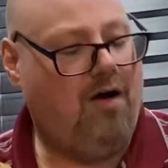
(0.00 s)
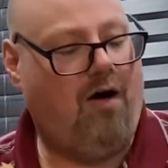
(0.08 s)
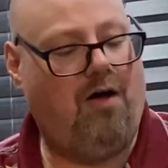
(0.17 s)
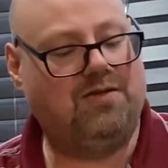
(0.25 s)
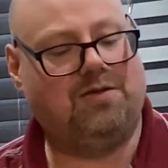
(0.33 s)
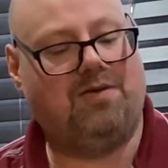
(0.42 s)

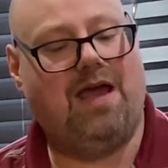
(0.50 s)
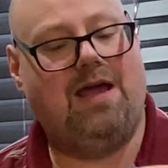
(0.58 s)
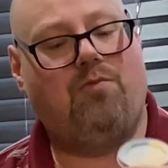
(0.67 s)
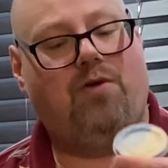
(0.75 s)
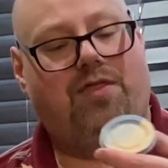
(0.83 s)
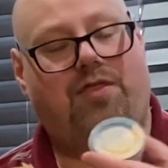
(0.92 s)
Also
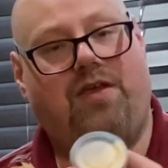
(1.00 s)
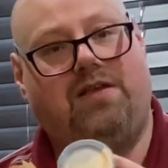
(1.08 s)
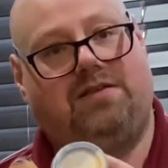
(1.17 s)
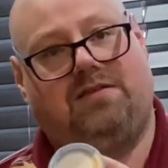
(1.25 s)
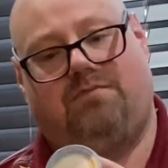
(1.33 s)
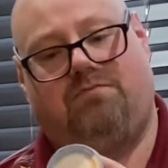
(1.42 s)
came with
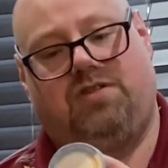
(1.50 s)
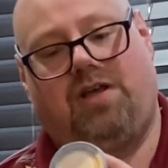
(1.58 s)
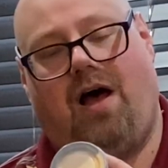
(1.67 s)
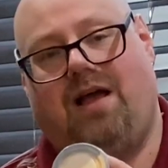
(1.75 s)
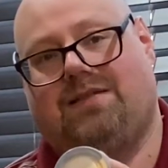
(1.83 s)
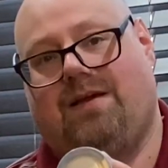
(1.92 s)
this
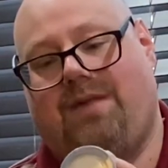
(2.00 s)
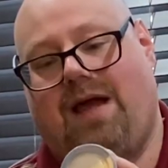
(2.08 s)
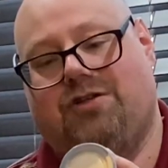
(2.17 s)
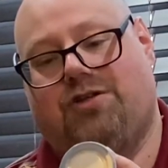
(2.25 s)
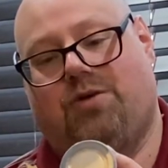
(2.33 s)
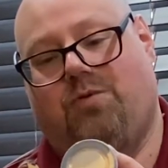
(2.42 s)
sauce. I'm
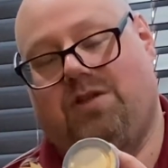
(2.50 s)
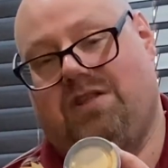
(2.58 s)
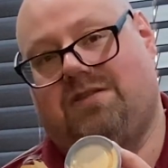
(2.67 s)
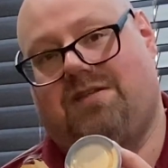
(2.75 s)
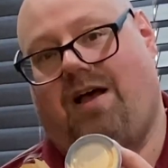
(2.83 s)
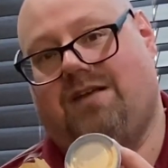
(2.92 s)
not sure what the
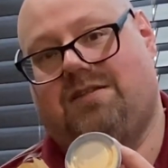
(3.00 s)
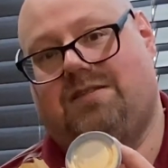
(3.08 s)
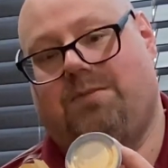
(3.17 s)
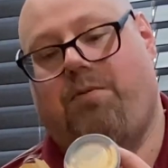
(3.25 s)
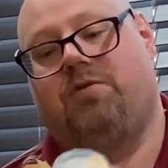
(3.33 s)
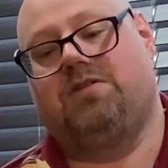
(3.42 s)
sauce is
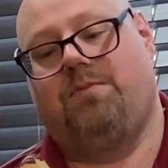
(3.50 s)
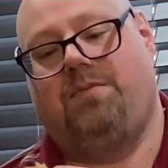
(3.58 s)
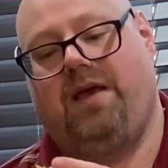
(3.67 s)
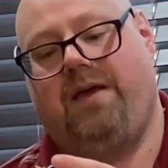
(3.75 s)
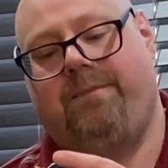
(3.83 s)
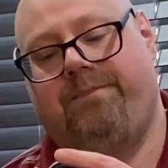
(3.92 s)
supposed to
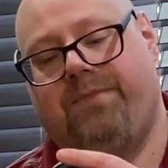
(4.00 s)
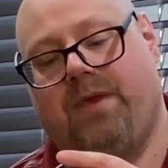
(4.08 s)
be.